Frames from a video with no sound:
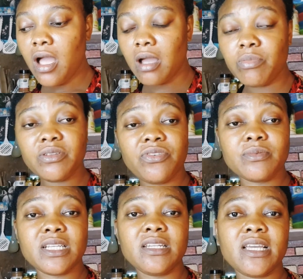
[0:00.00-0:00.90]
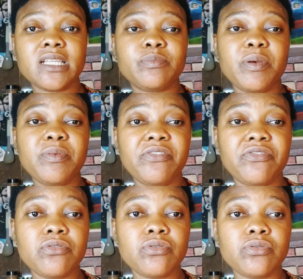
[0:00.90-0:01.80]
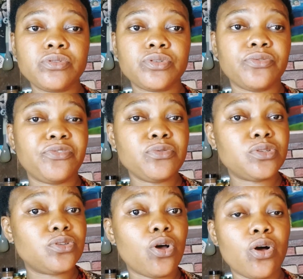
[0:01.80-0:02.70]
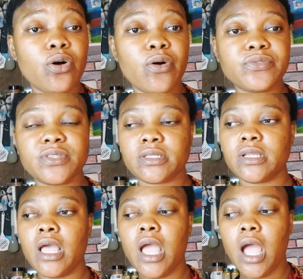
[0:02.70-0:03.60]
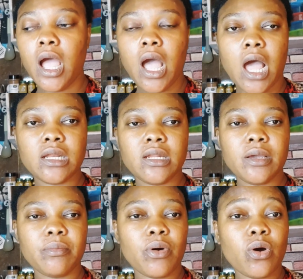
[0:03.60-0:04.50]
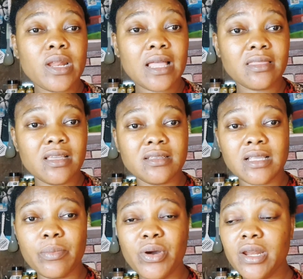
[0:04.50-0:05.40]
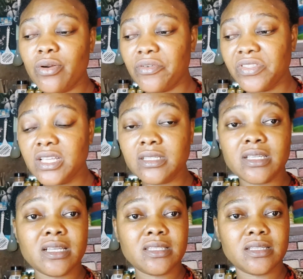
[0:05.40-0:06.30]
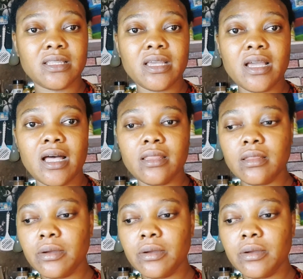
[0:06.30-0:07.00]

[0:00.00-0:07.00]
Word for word: I bought from Zendaya's baby food to foodstuffs and um, other things. I bought a lot of things yesterday, and.